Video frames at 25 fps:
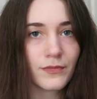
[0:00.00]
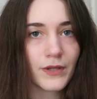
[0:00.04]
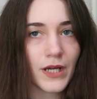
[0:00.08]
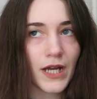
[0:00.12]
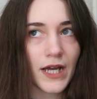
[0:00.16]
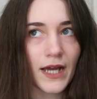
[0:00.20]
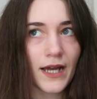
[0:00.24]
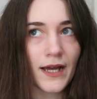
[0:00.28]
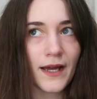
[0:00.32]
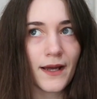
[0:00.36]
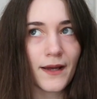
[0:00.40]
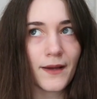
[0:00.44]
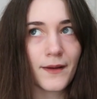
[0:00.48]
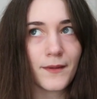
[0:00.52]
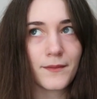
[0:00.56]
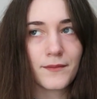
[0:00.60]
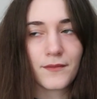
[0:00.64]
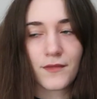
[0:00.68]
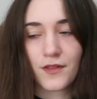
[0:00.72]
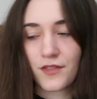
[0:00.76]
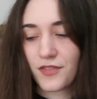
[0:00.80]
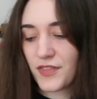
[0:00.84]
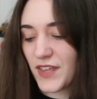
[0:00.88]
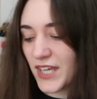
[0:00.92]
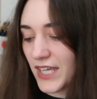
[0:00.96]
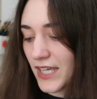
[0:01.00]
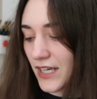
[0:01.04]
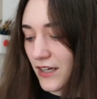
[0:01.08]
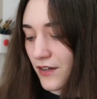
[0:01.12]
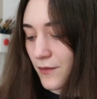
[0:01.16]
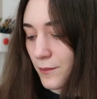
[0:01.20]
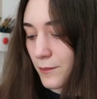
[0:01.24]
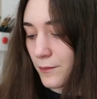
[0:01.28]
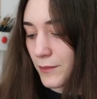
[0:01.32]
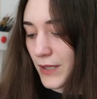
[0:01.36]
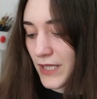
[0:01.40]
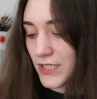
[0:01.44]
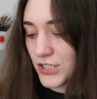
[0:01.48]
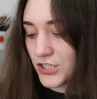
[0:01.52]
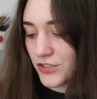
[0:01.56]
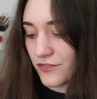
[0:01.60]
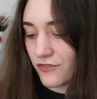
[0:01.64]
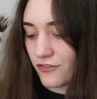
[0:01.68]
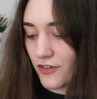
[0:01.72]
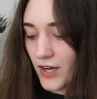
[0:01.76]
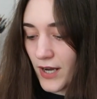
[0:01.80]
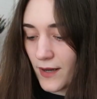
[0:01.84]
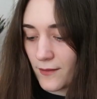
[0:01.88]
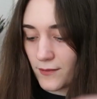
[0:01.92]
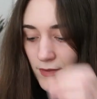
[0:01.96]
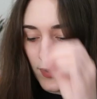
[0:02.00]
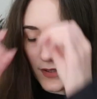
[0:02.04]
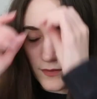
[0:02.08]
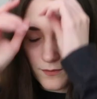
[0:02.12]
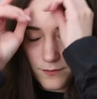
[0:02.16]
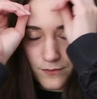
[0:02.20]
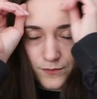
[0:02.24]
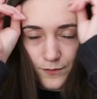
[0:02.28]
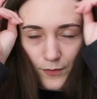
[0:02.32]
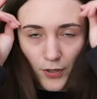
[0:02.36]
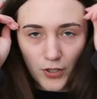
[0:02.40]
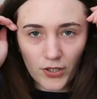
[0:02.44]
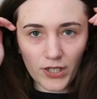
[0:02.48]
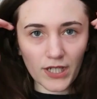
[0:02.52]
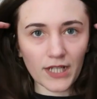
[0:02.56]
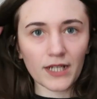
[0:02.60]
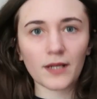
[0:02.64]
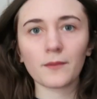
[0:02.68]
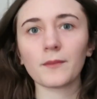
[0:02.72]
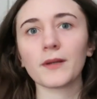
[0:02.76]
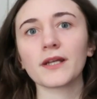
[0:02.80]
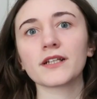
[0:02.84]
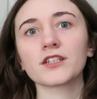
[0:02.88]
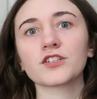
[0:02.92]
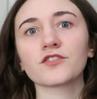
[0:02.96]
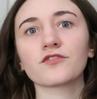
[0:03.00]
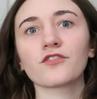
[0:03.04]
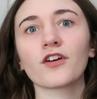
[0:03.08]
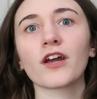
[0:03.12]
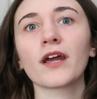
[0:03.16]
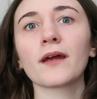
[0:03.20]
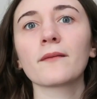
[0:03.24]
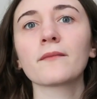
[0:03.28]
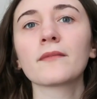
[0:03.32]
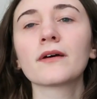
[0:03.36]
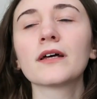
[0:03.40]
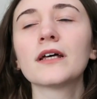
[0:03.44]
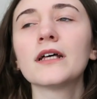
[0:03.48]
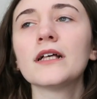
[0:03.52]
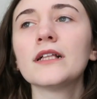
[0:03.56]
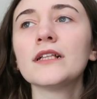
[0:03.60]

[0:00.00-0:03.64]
thing in a picture frame, the pocket in a picture frame.